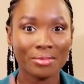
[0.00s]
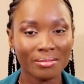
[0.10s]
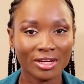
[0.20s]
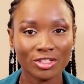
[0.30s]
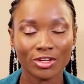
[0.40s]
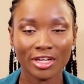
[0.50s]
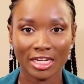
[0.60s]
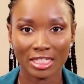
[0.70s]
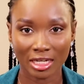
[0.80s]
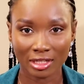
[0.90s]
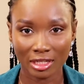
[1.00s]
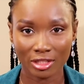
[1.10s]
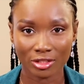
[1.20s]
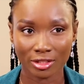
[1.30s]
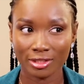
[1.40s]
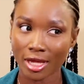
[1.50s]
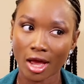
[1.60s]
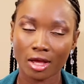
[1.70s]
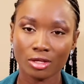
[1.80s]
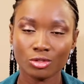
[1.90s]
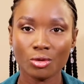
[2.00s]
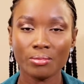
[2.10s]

premature ejaculation. Yeah, so